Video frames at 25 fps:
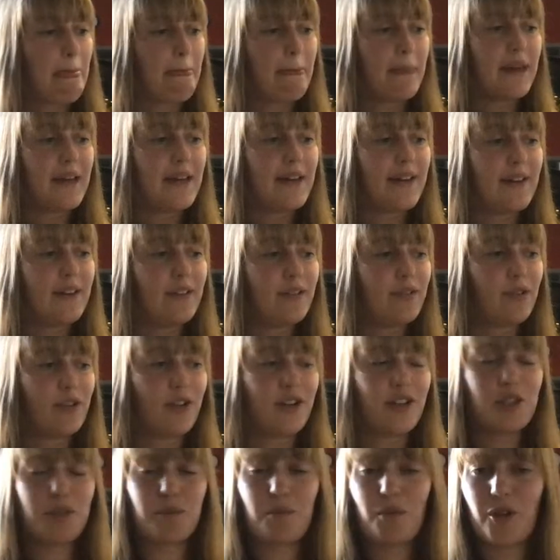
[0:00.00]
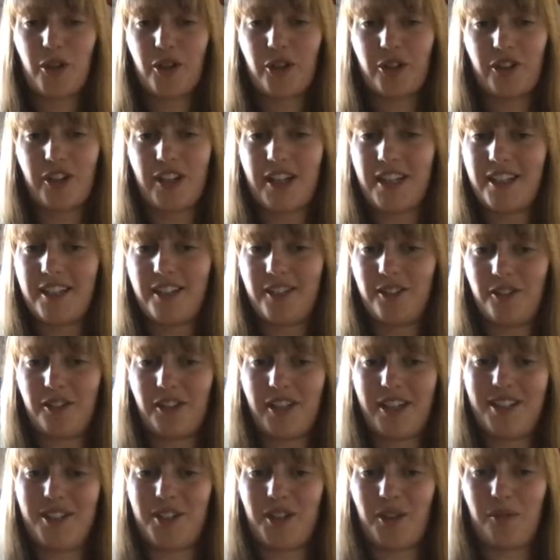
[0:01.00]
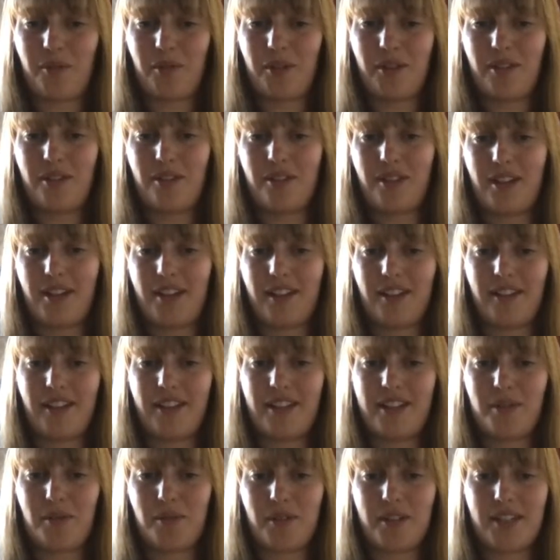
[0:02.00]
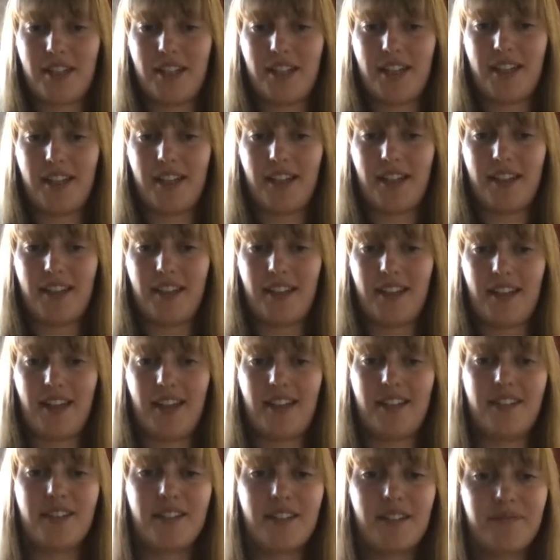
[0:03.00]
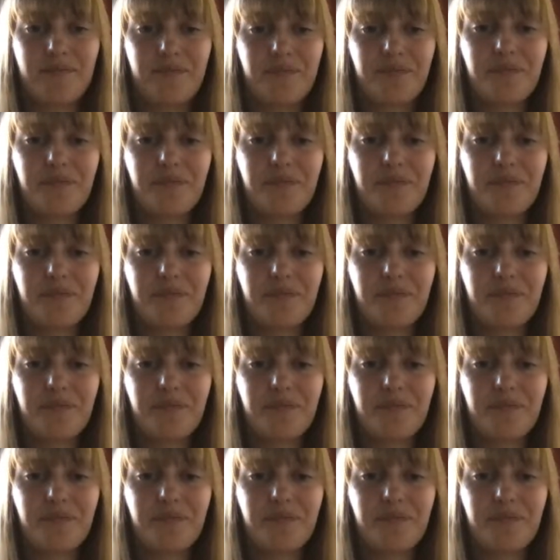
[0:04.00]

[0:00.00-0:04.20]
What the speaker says: If you've got a smaller grain, you'll end up with less whiskey at the end.